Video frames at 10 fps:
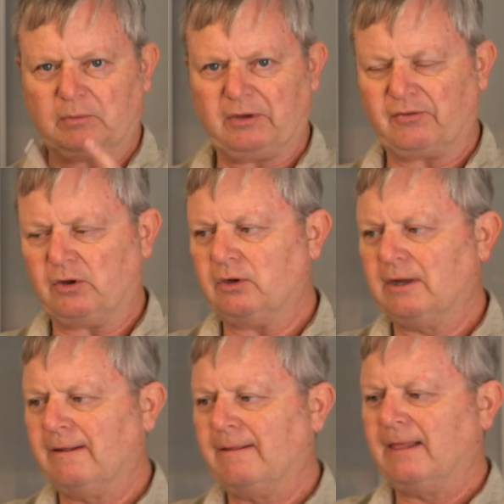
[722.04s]
on my phone.
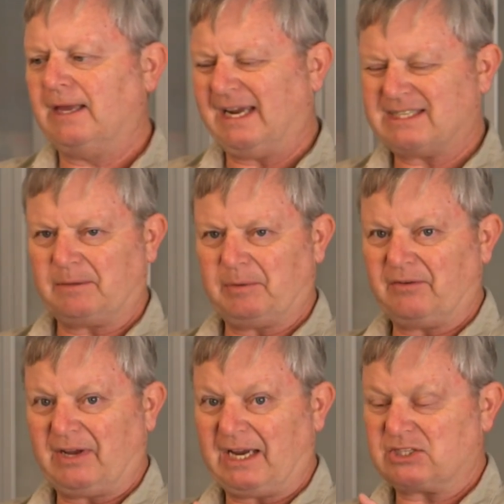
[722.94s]
It's a
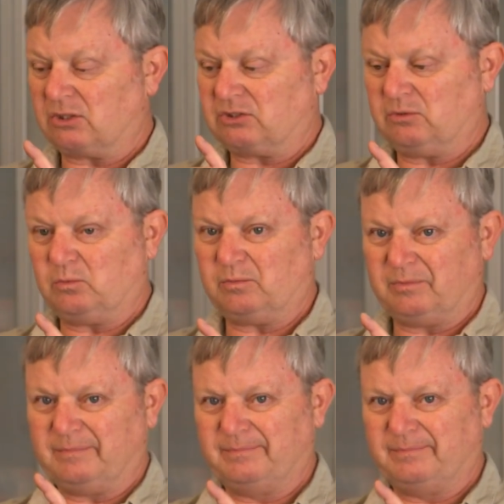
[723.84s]
bit of a hassle to,